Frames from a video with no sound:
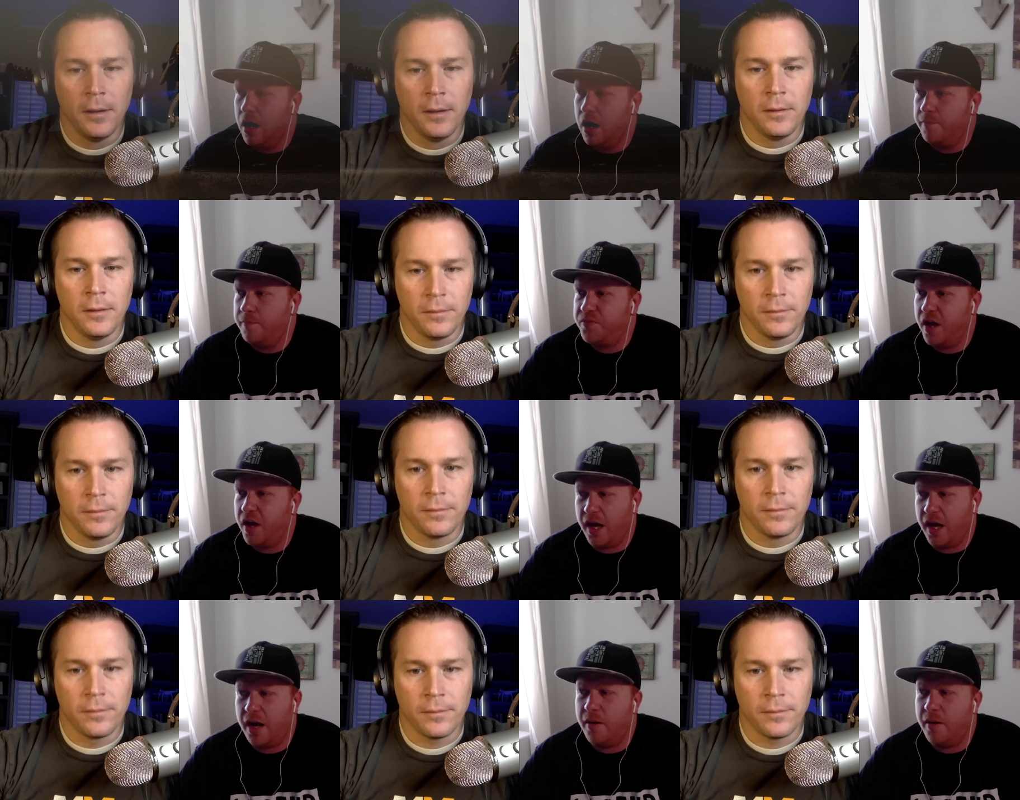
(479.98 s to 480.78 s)
Speaker 1: And
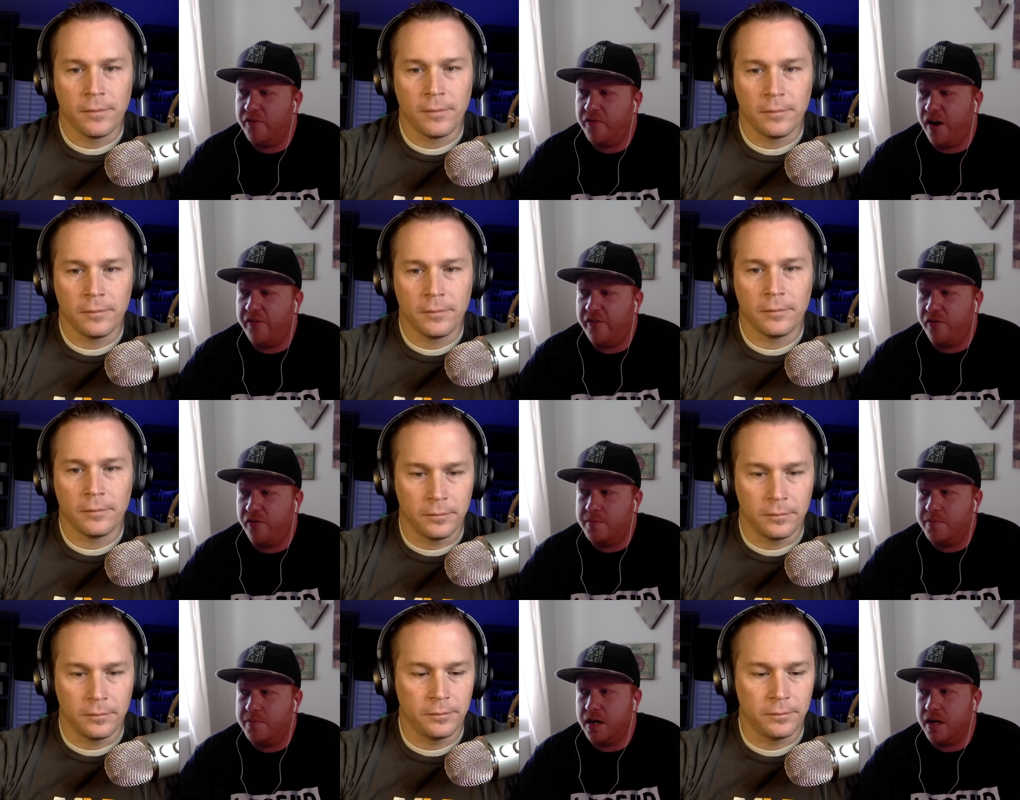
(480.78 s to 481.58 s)
I got about 5
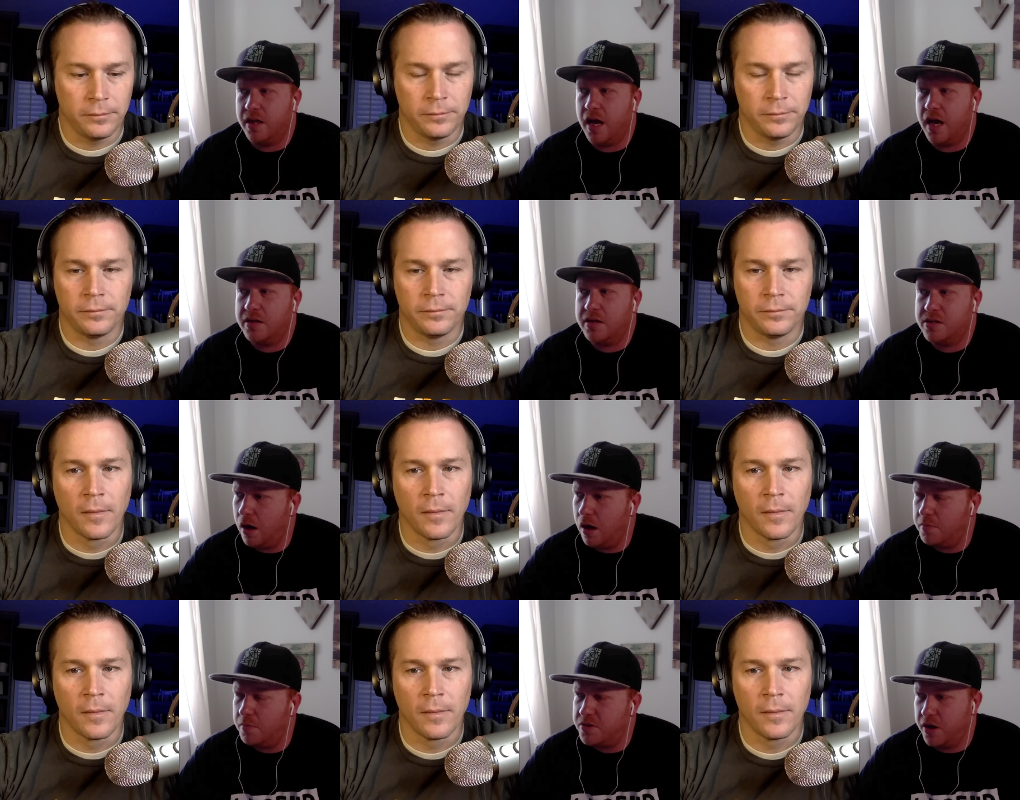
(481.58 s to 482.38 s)
frames out of that.
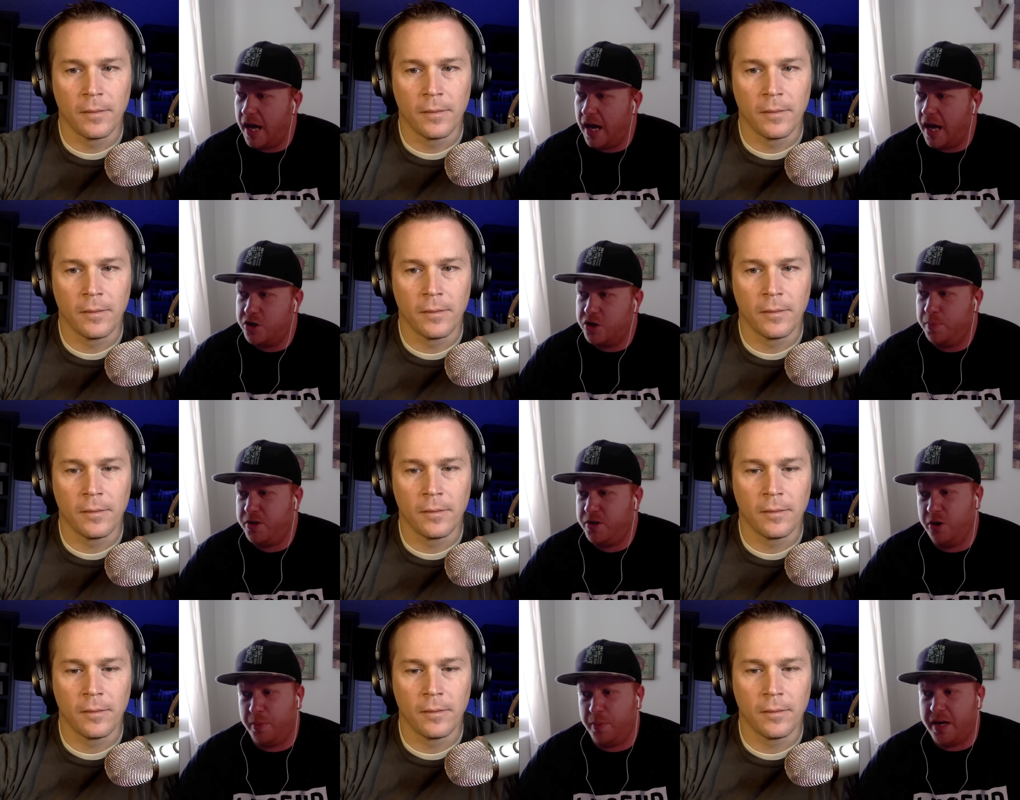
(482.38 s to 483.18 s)
So, yeah,
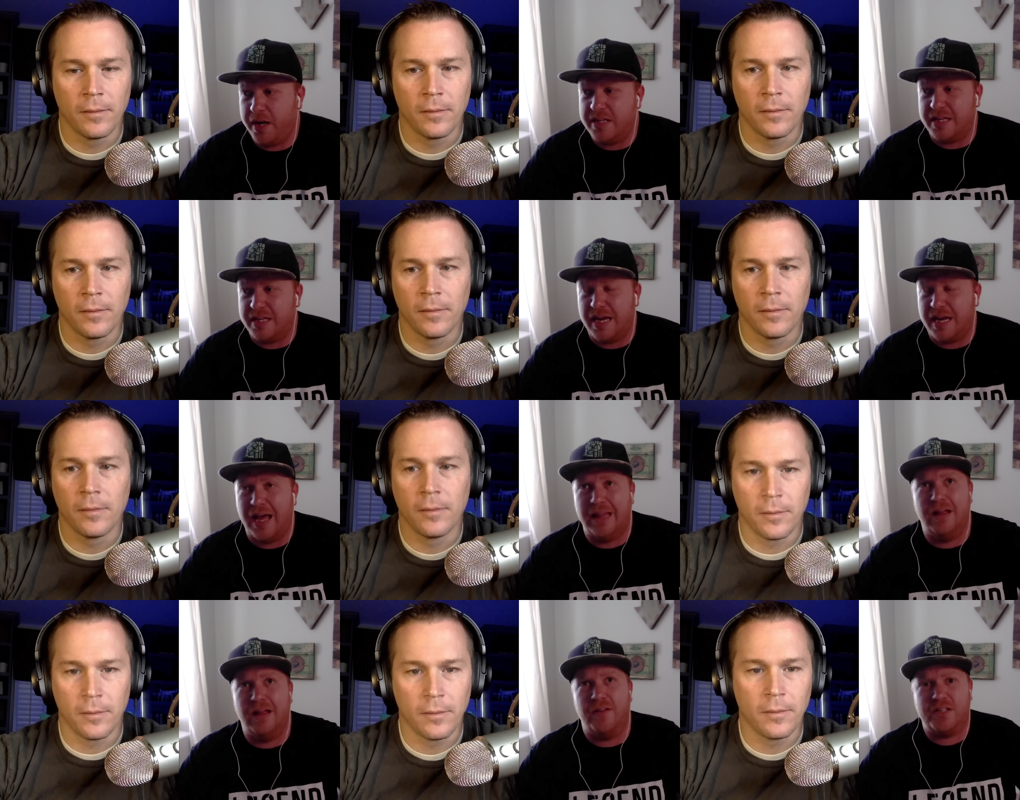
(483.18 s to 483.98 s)
super, super easy.
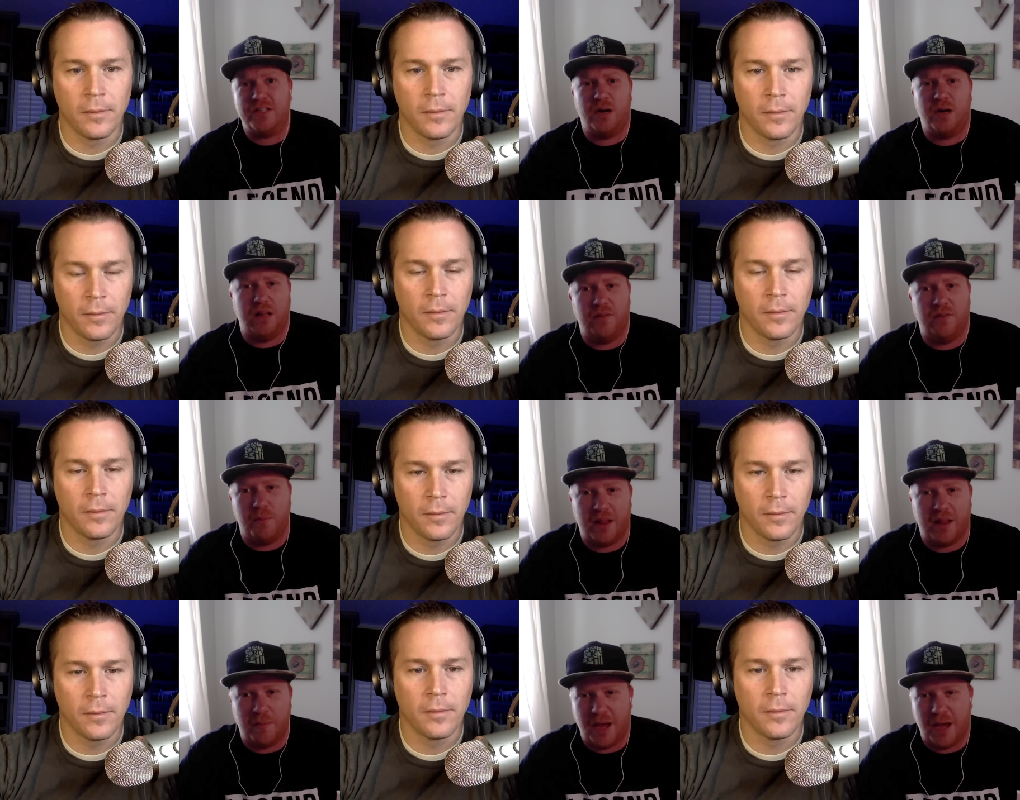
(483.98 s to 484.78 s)
That's what I love
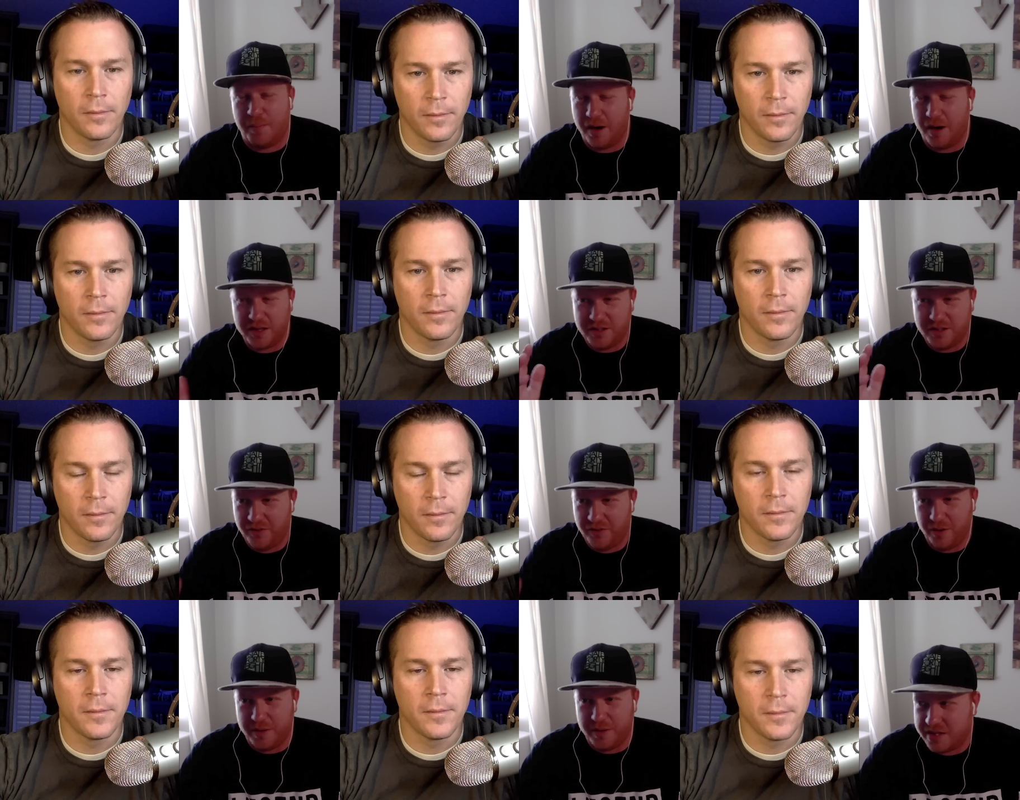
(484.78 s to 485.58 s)
about the MagBox. You've
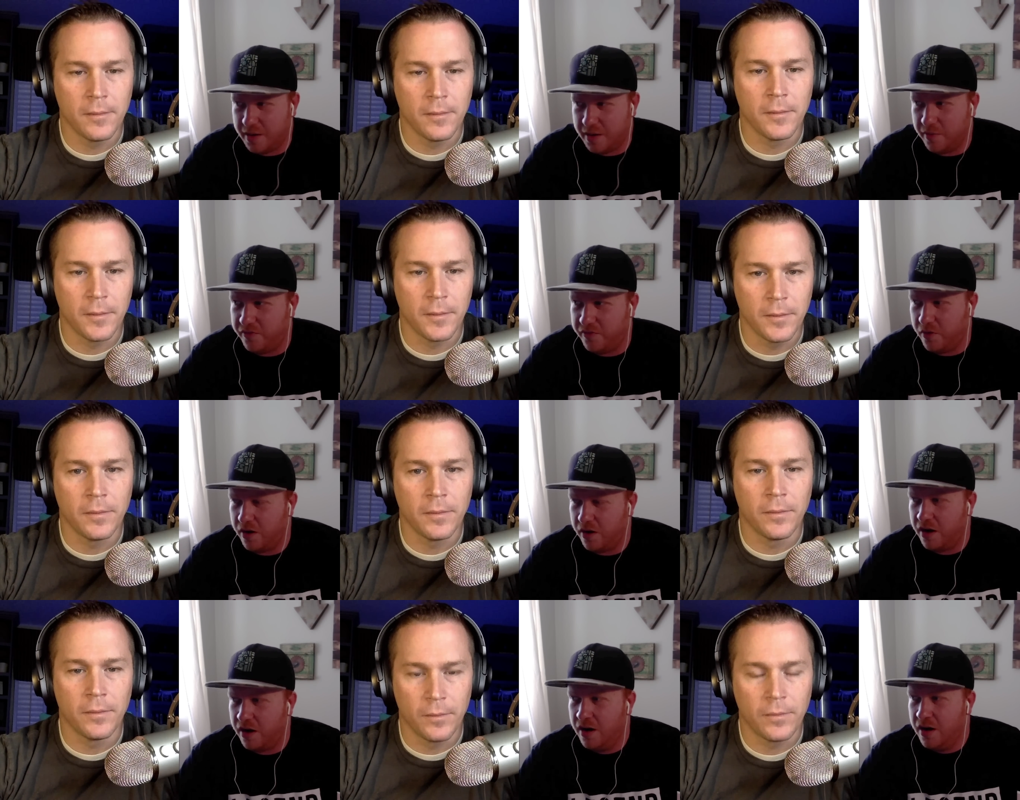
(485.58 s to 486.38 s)
heard me say it
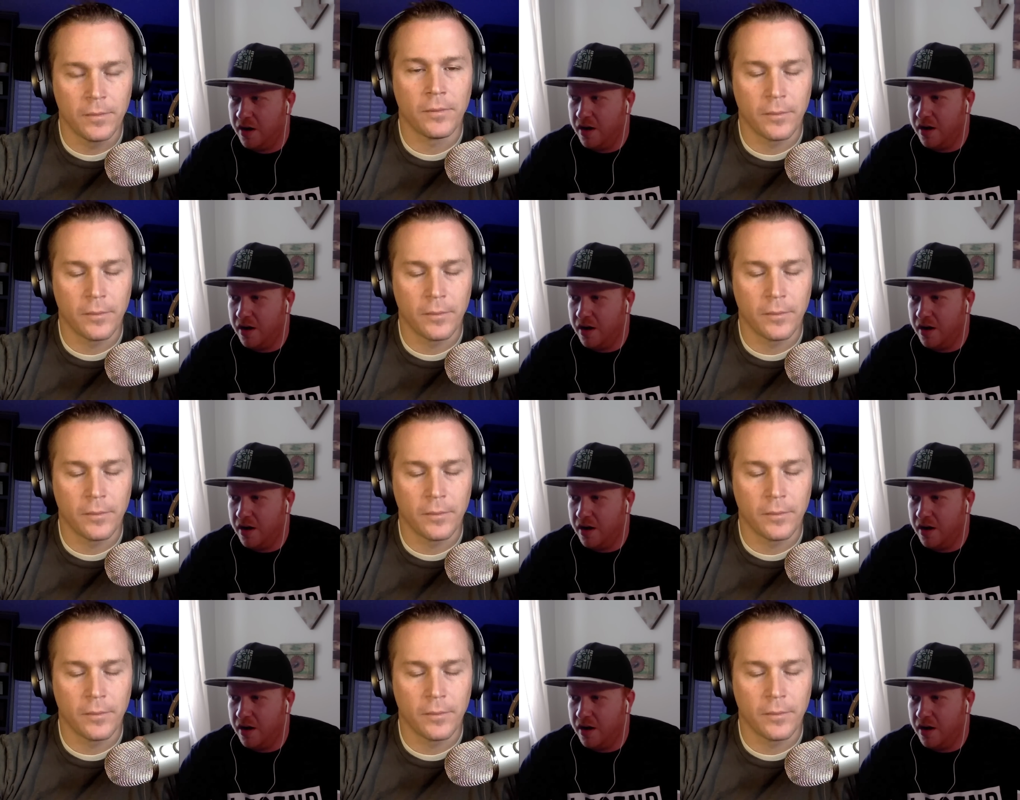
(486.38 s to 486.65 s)
before.